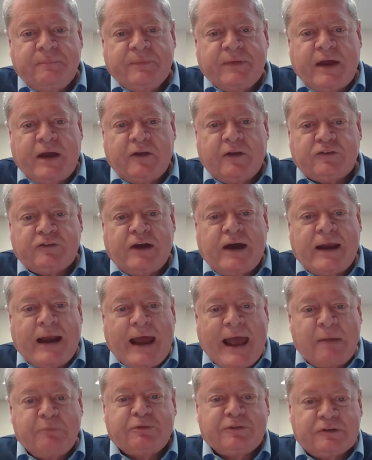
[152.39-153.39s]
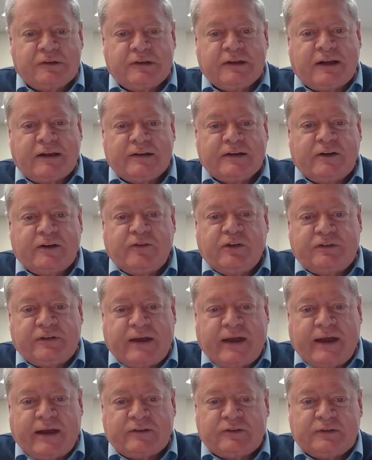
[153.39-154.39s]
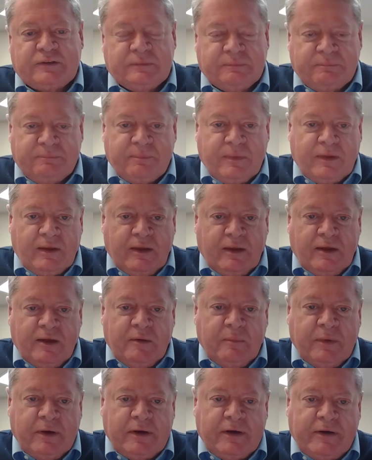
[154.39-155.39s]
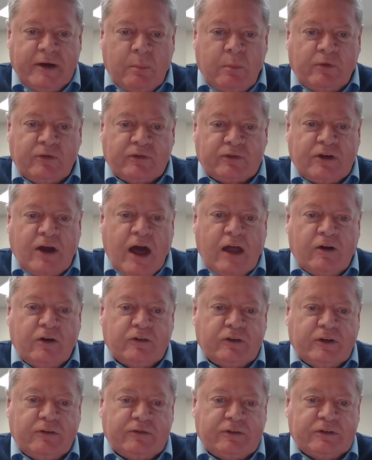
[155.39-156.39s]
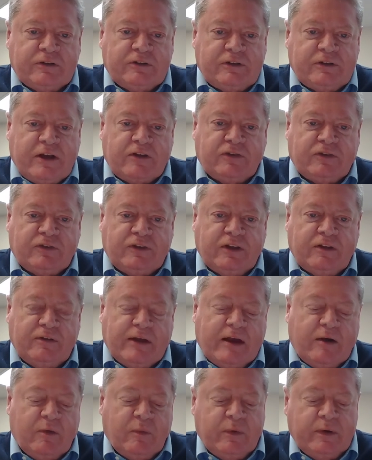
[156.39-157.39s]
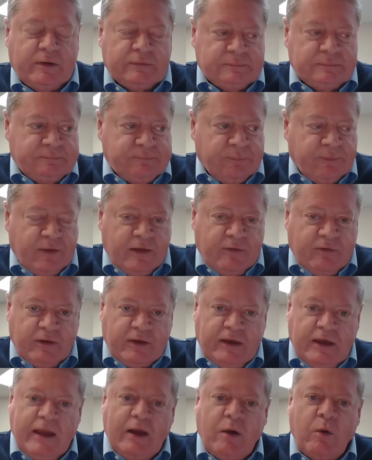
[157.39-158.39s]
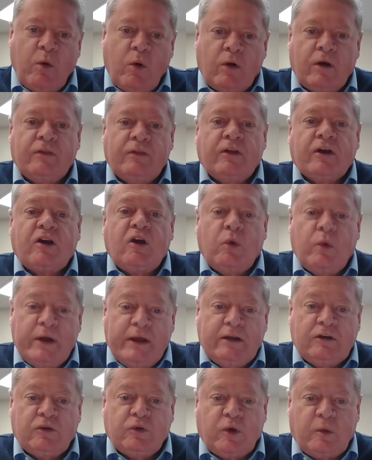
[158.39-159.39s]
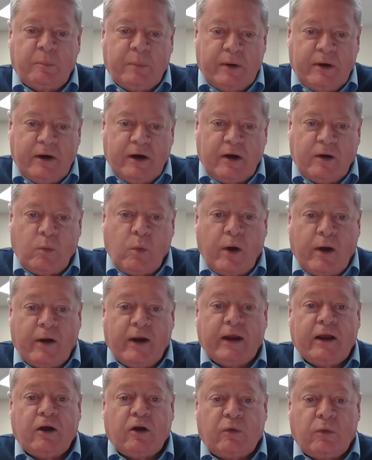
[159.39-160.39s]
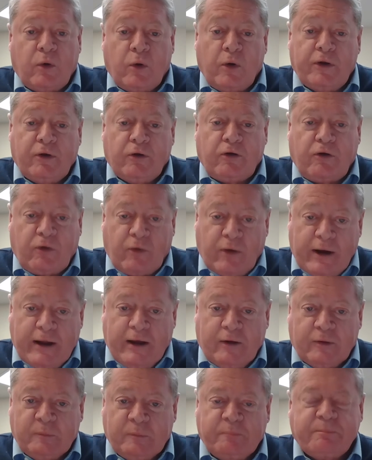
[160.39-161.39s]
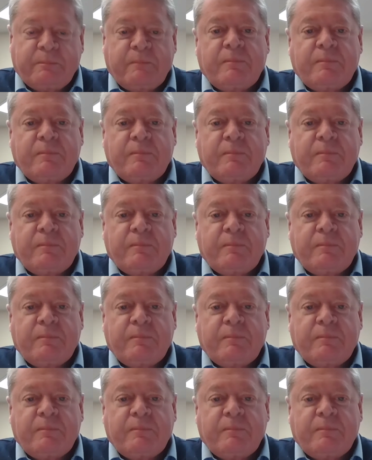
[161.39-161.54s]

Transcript: Now, it's not absolutely clear in the text, but a number of scholars have suggested that when the king wanted the queen to appear wearing her royal crown,